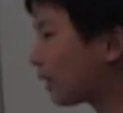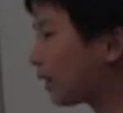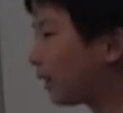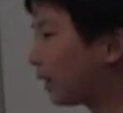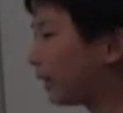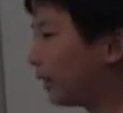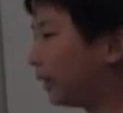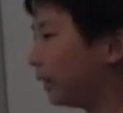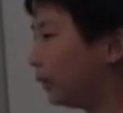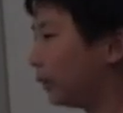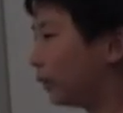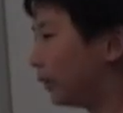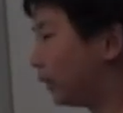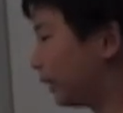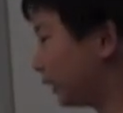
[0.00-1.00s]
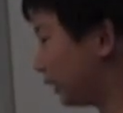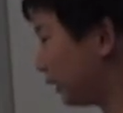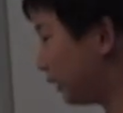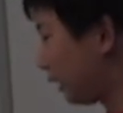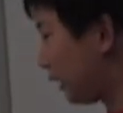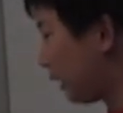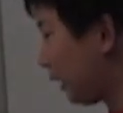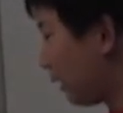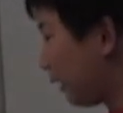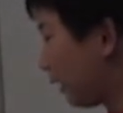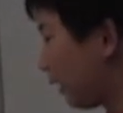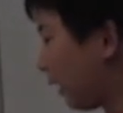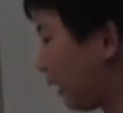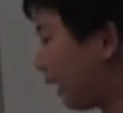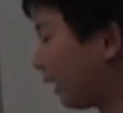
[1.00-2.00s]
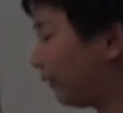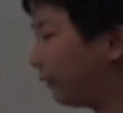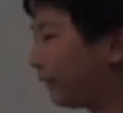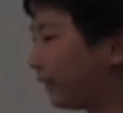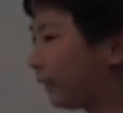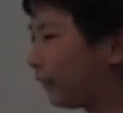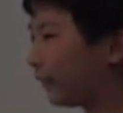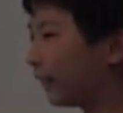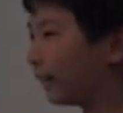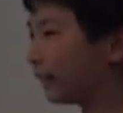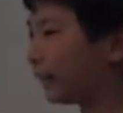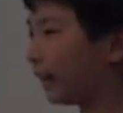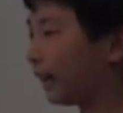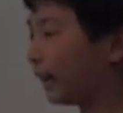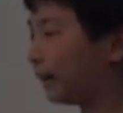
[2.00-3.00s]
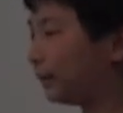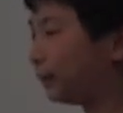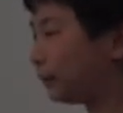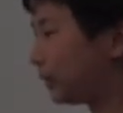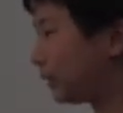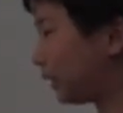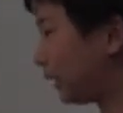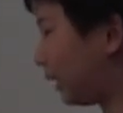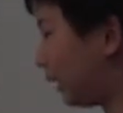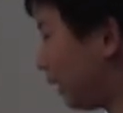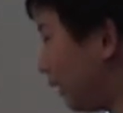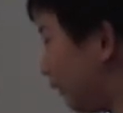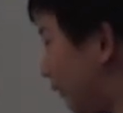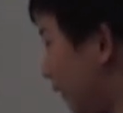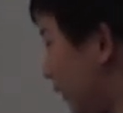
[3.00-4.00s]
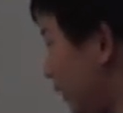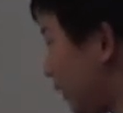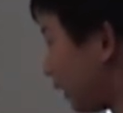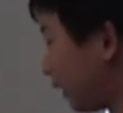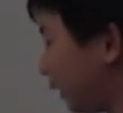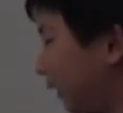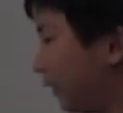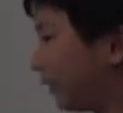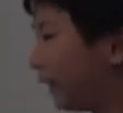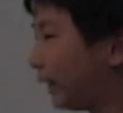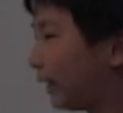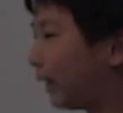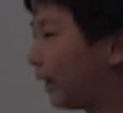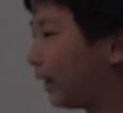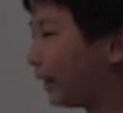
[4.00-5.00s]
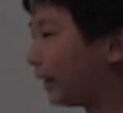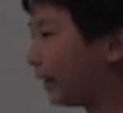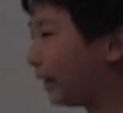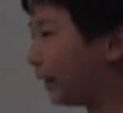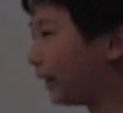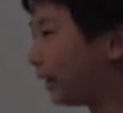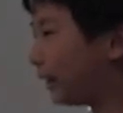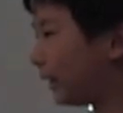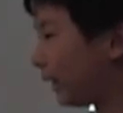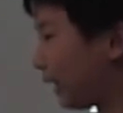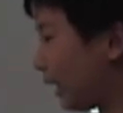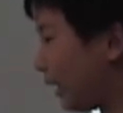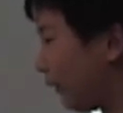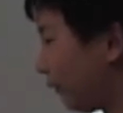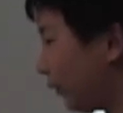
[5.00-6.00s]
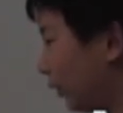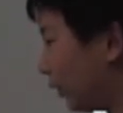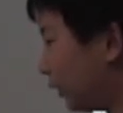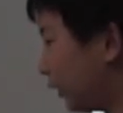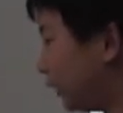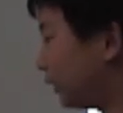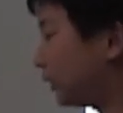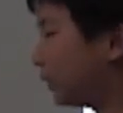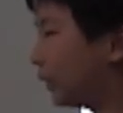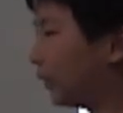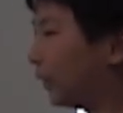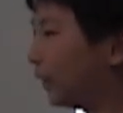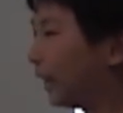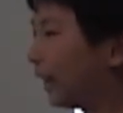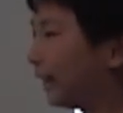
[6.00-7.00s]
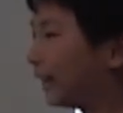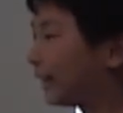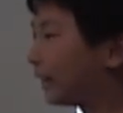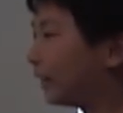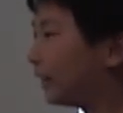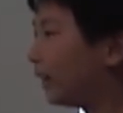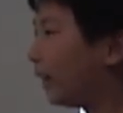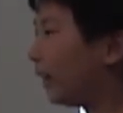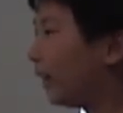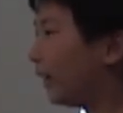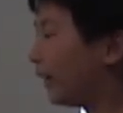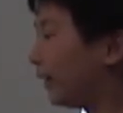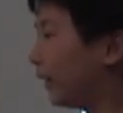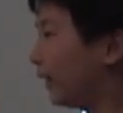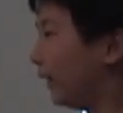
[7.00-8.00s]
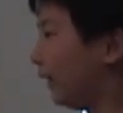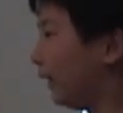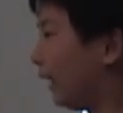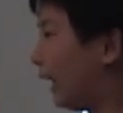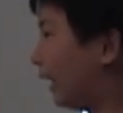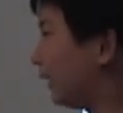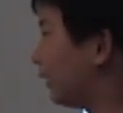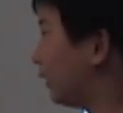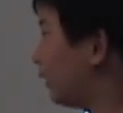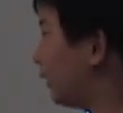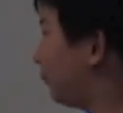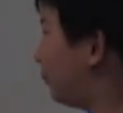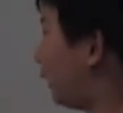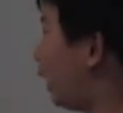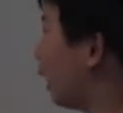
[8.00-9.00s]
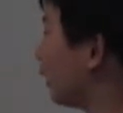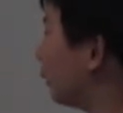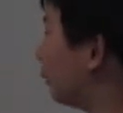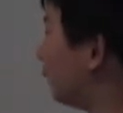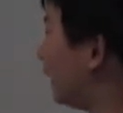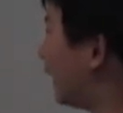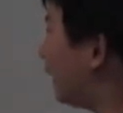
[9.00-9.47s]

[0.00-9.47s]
And the drawers have different types of clothing on each level. So like on the bottom